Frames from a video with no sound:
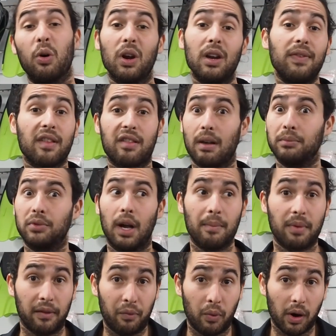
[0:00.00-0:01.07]
or even
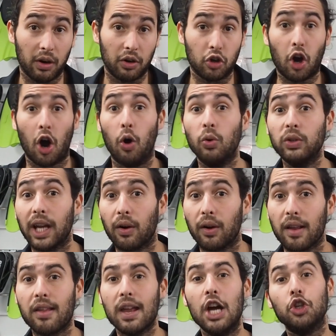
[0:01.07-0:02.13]
sometimes if we're in cold
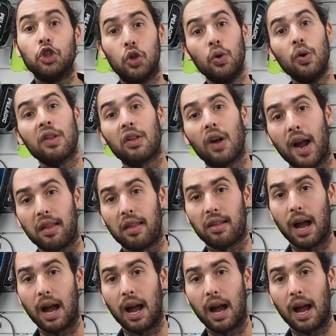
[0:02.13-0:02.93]
areas, two sizes